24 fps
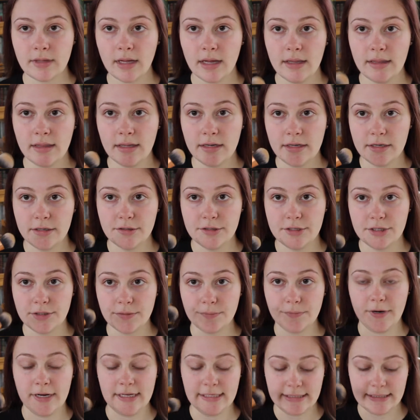And then you
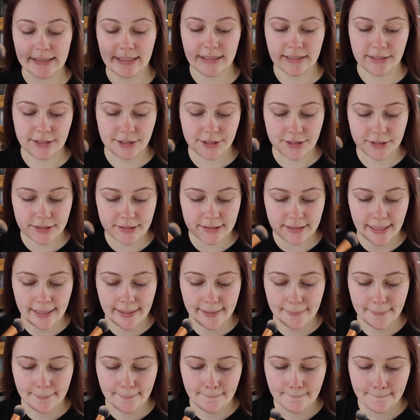just press it into your
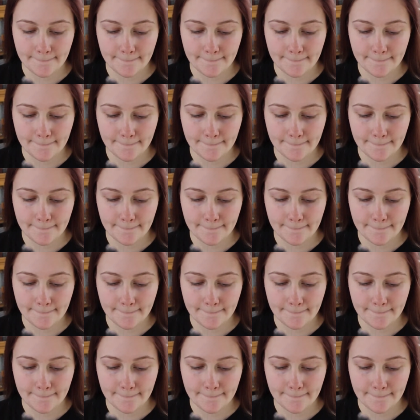skin.